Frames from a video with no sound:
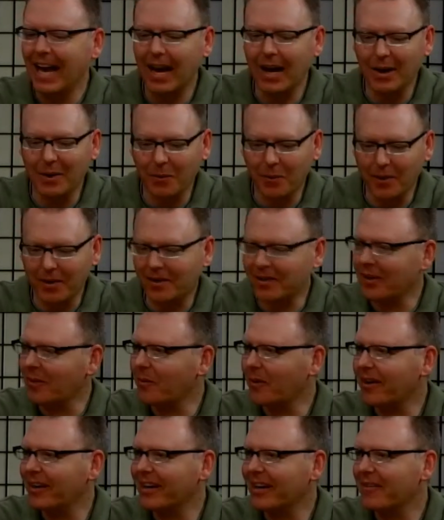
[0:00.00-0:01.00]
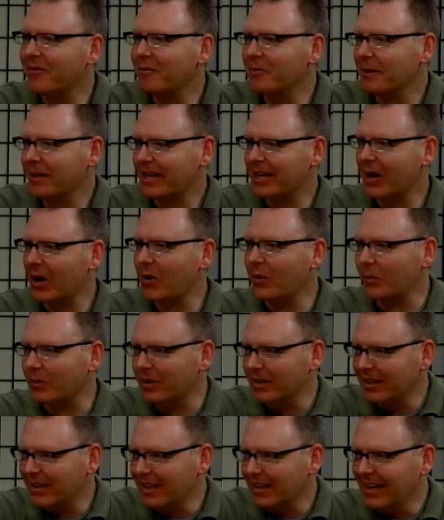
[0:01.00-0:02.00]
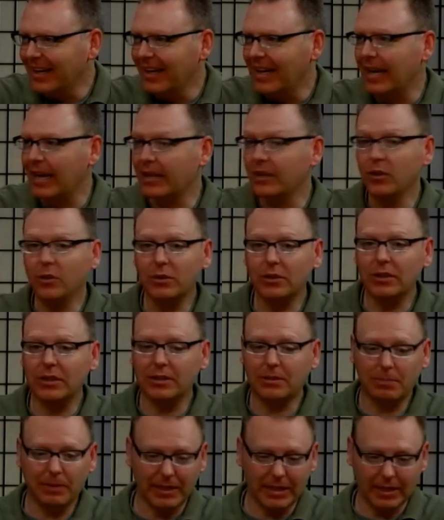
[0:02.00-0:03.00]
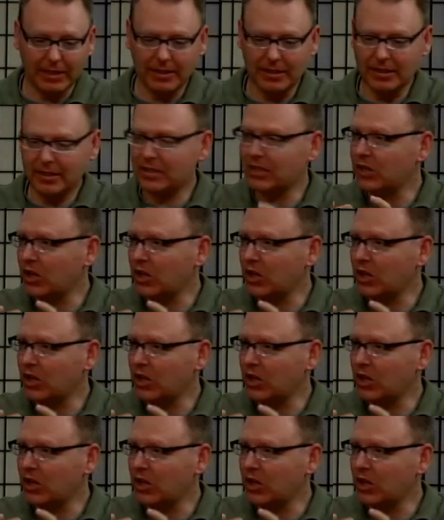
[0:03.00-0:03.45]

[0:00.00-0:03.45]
Where did everybody go? And usually it's because it's